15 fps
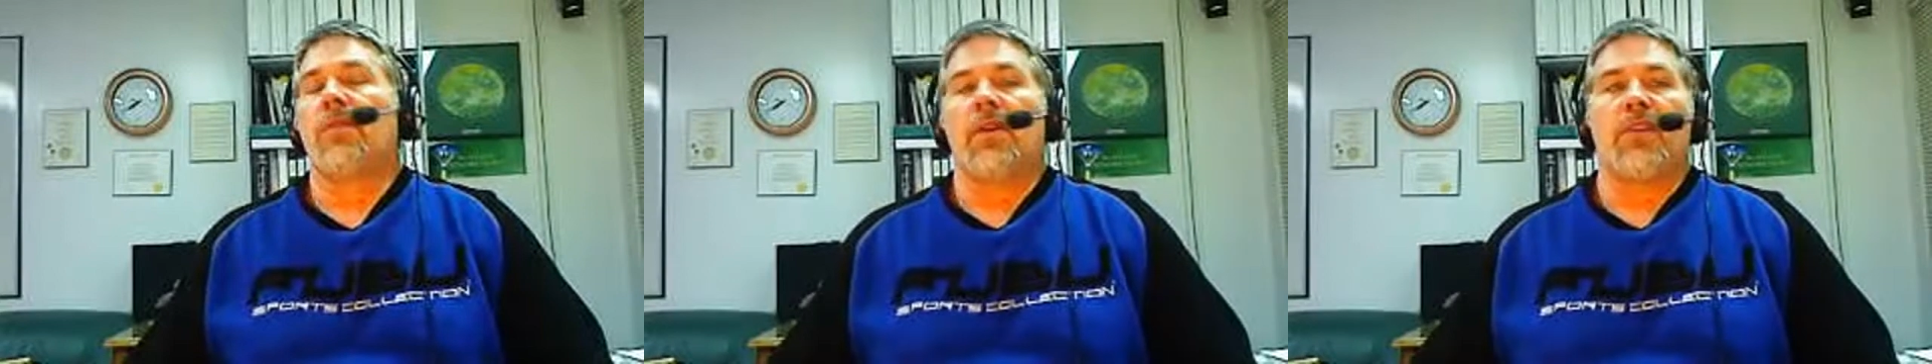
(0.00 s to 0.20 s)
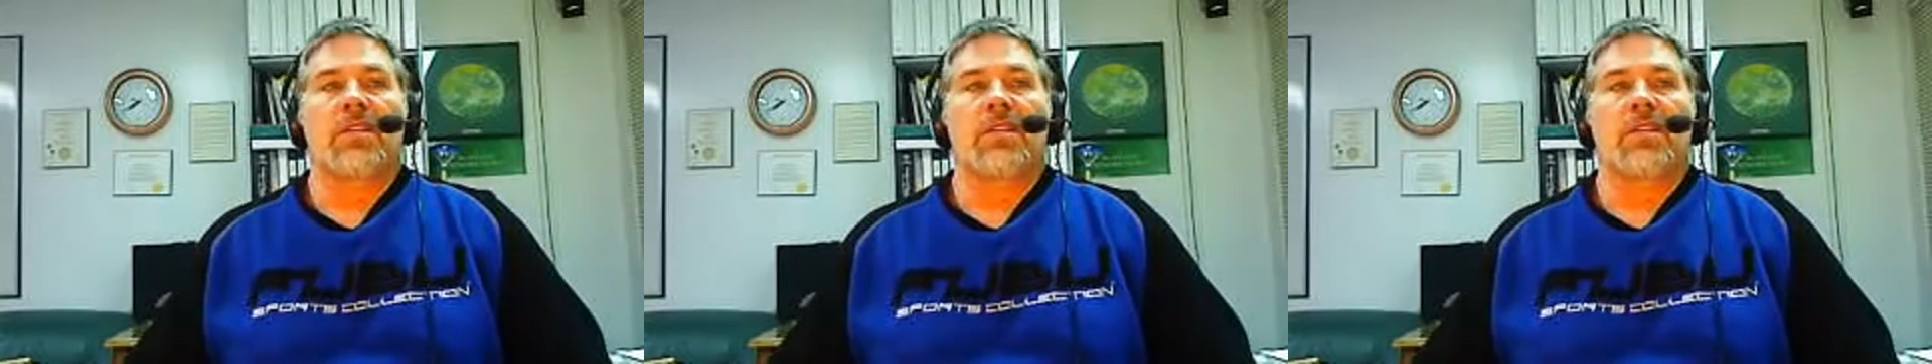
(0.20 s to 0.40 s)

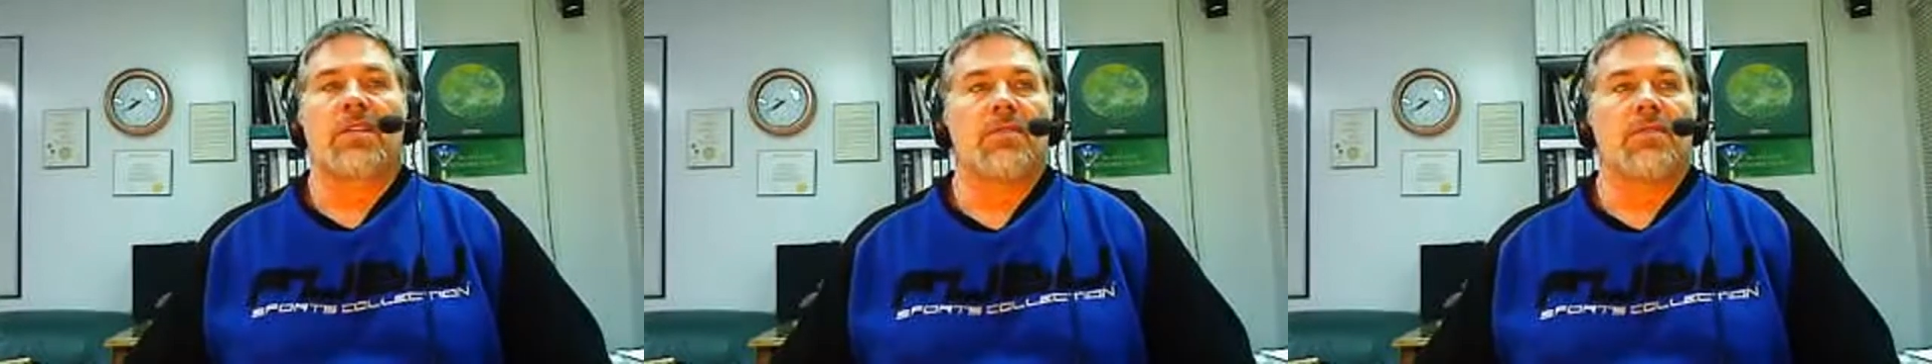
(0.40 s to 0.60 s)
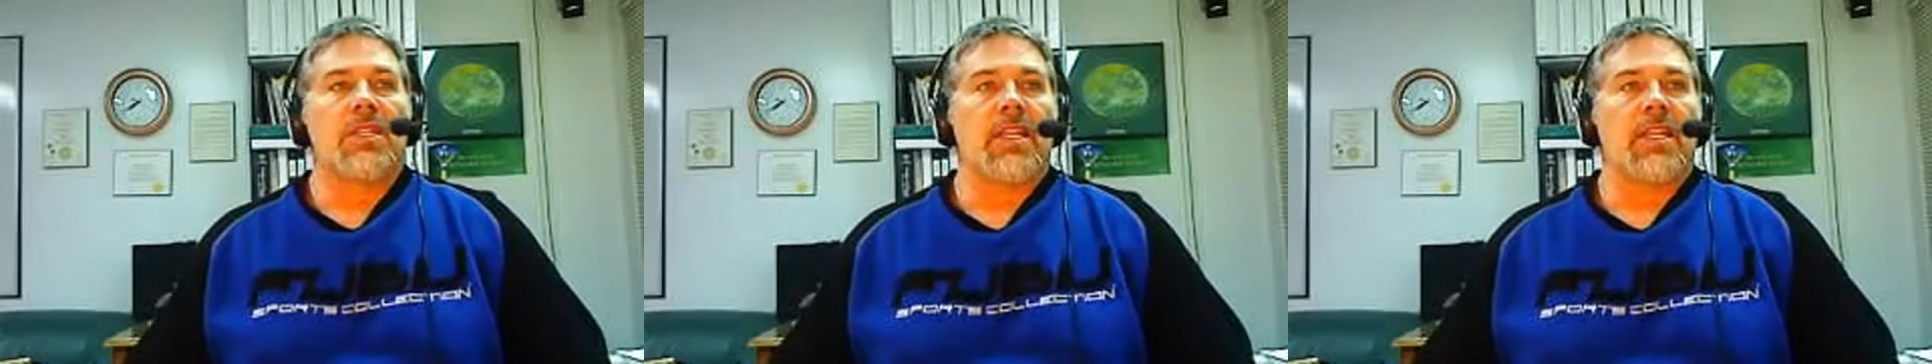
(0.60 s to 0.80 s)

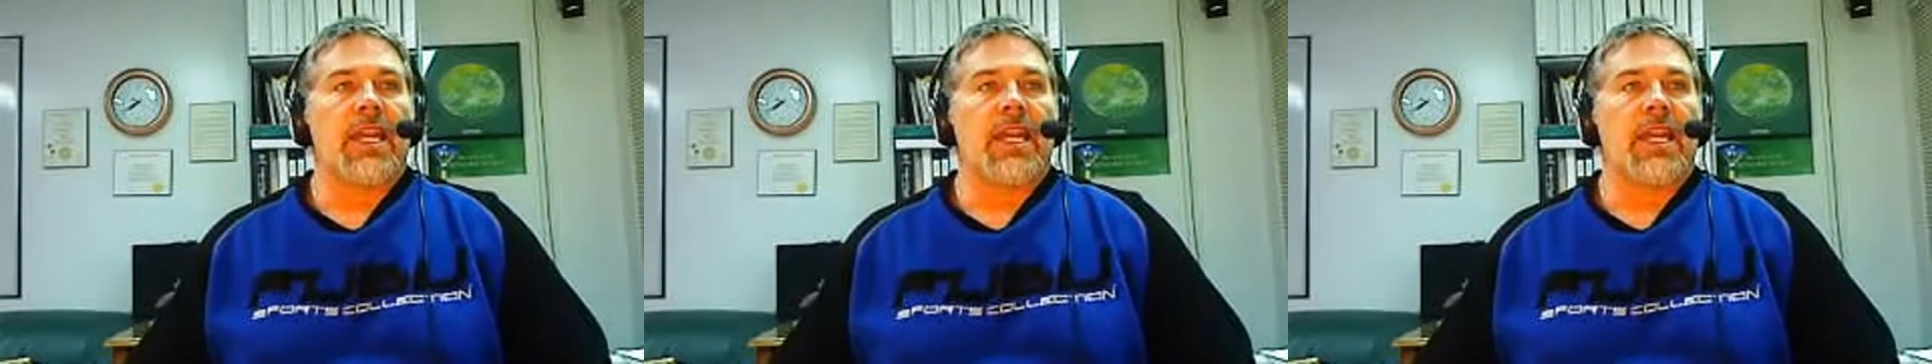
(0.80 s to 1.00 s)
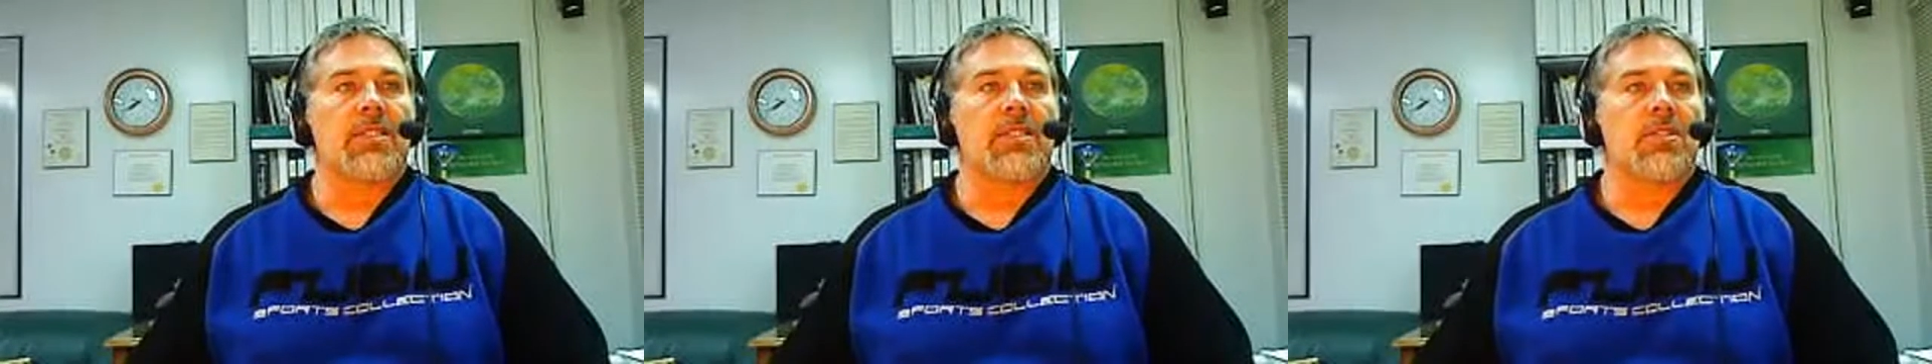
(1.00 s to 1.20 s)
effectively
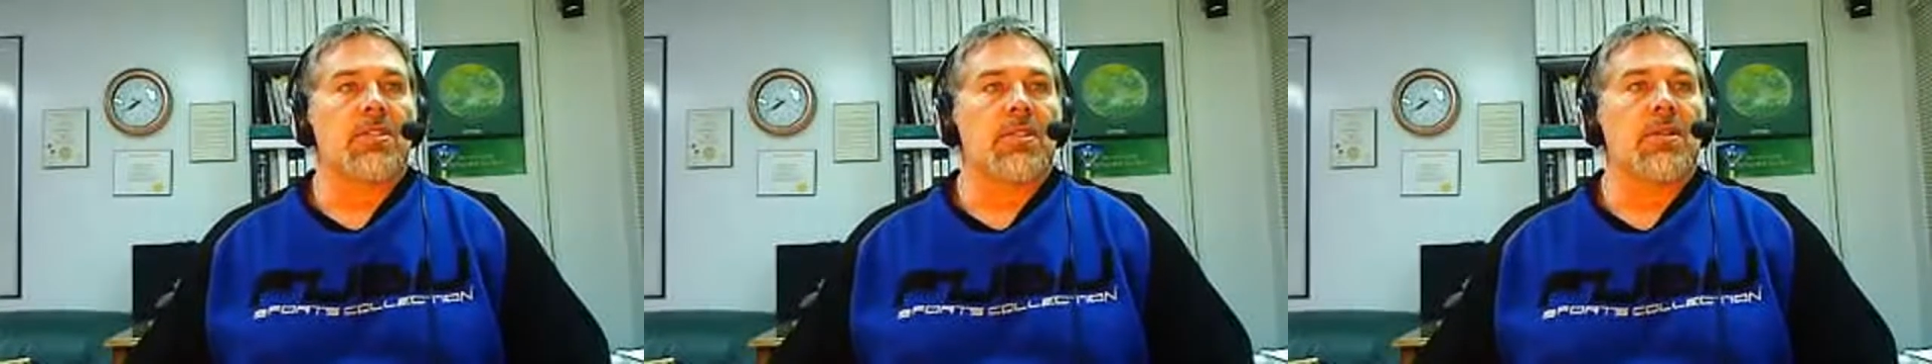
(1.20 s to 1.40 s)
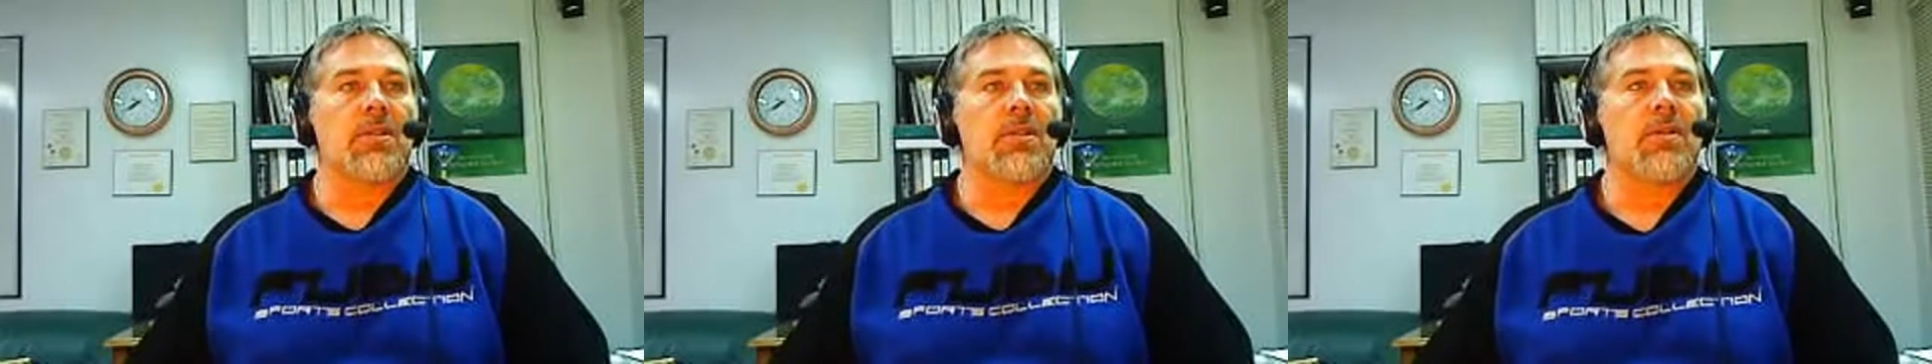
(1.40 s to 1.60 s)
enhance
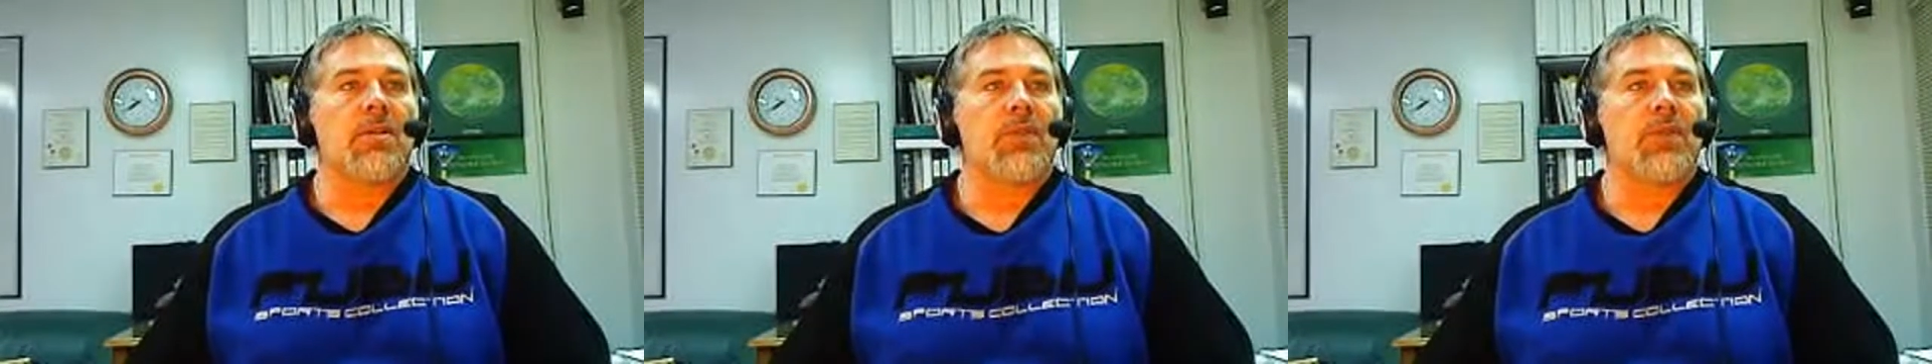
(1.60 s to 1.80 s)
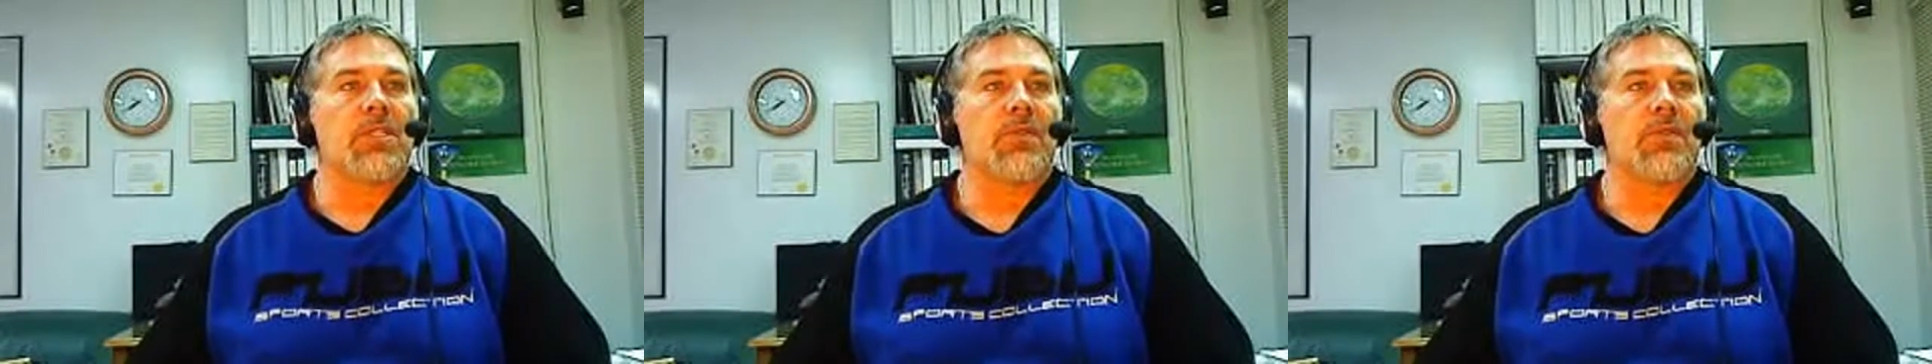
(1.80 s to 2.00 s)
the
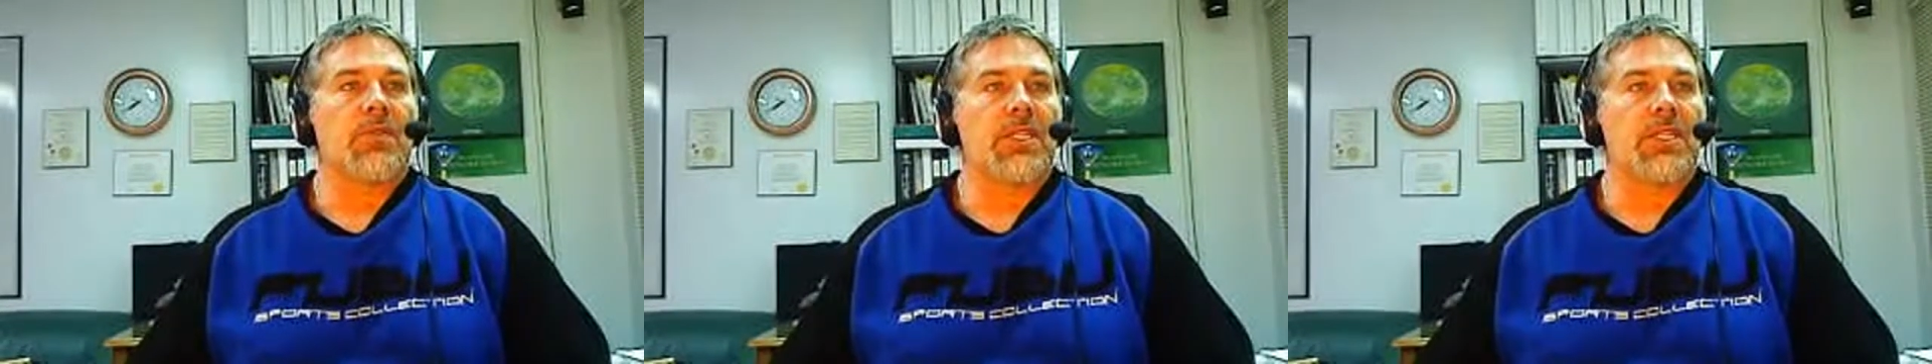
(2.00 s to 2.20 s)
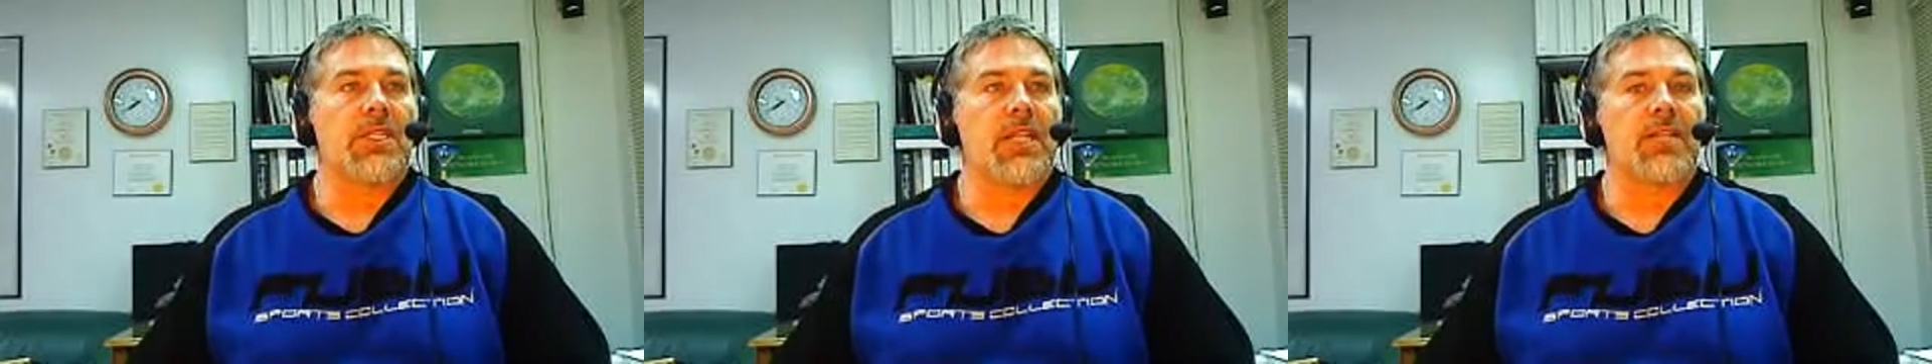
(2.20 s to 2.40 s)

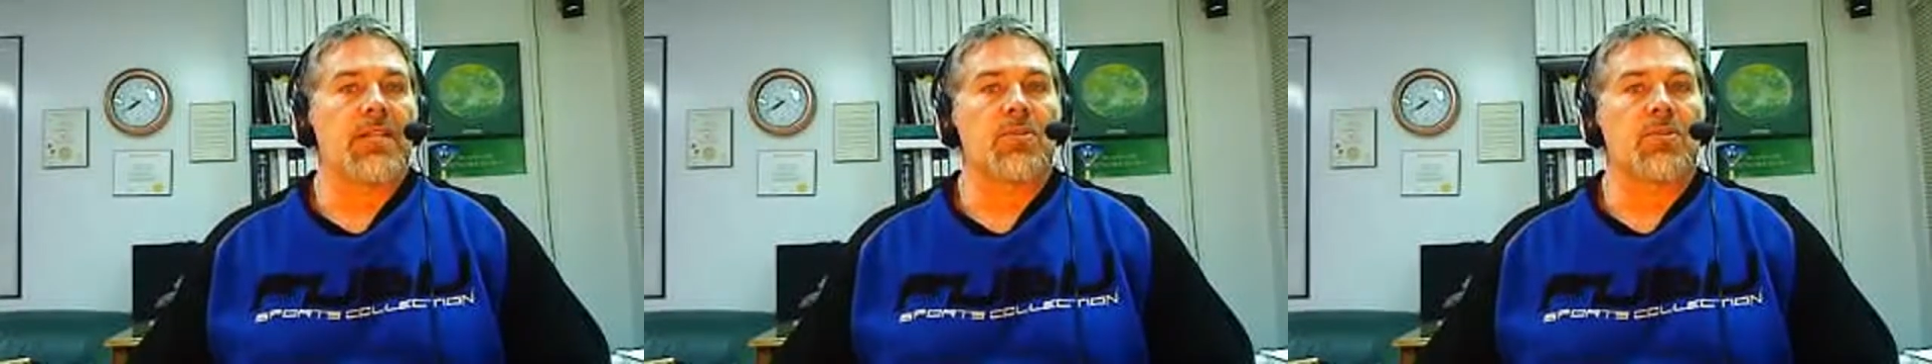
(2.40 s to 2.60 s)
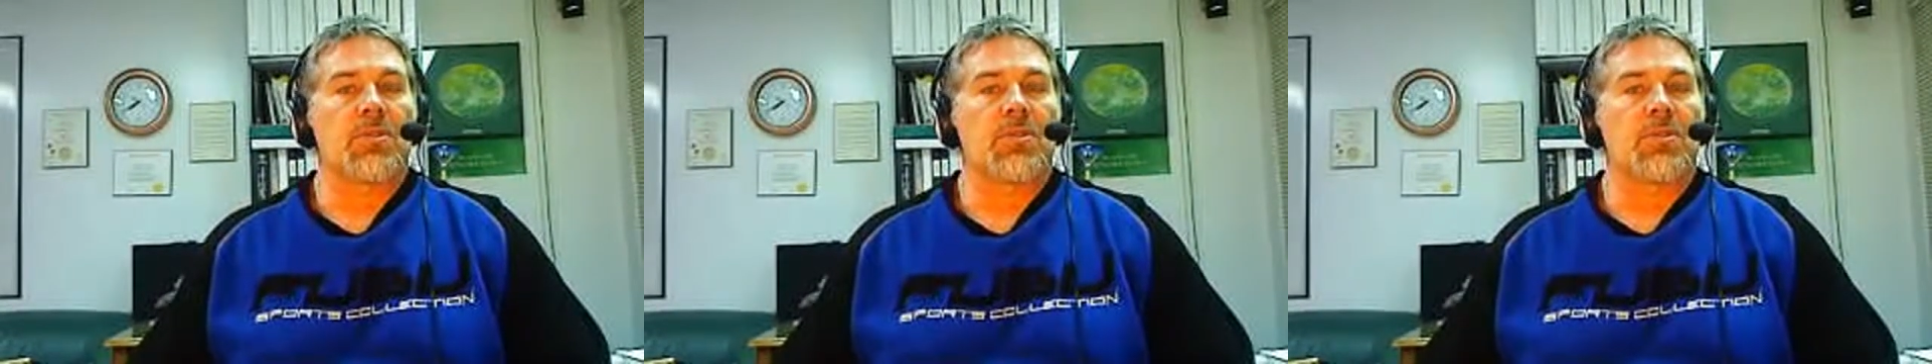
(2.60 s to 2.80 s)
face-to-face
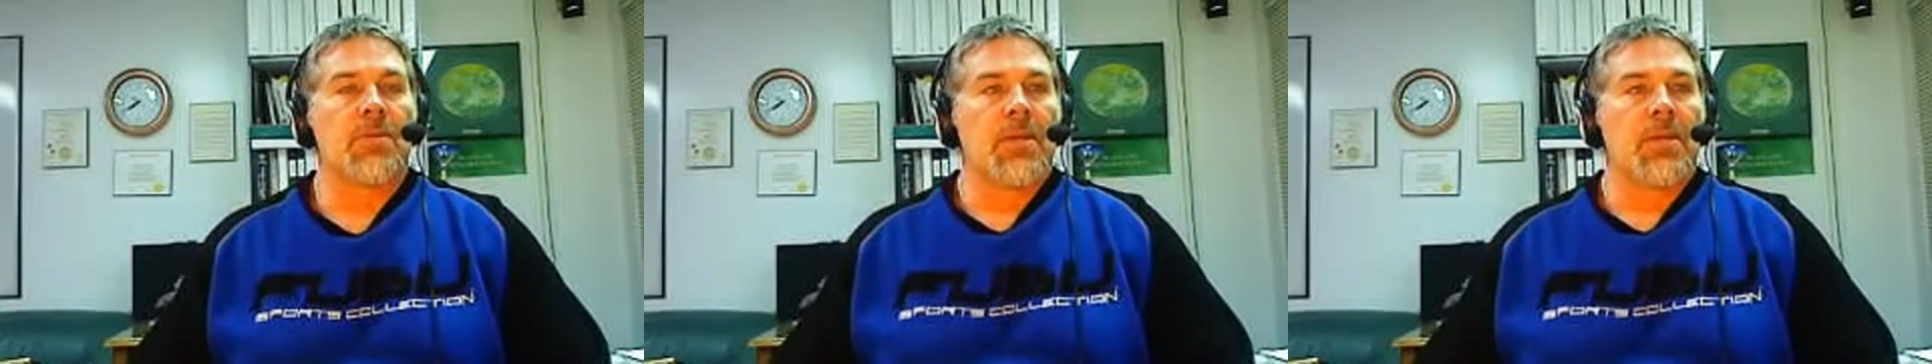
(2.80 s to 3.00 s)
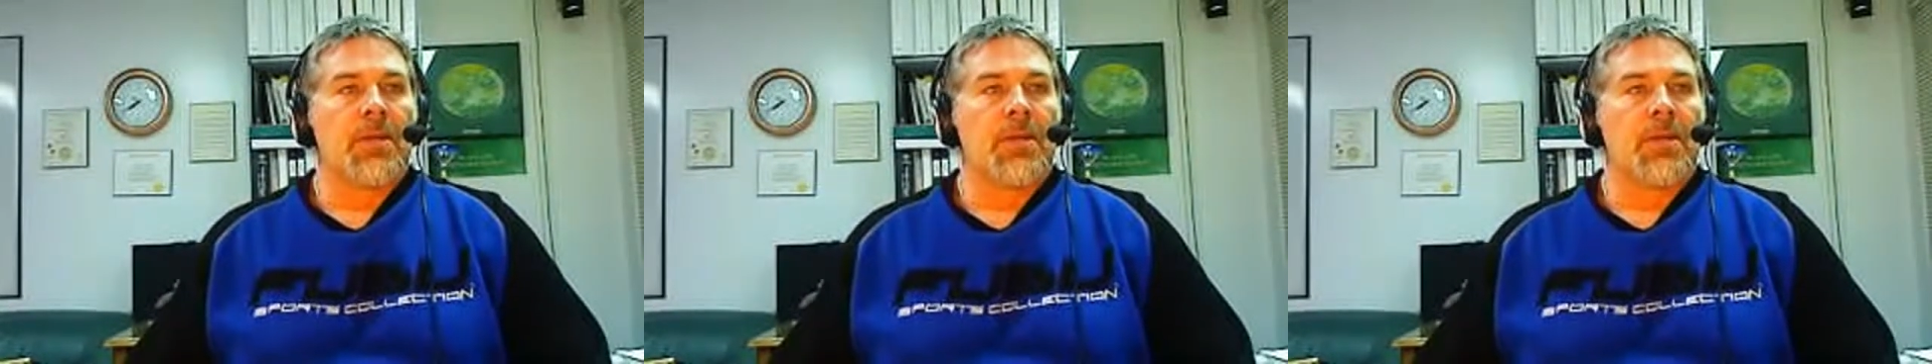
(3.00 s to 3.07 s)
classrooms.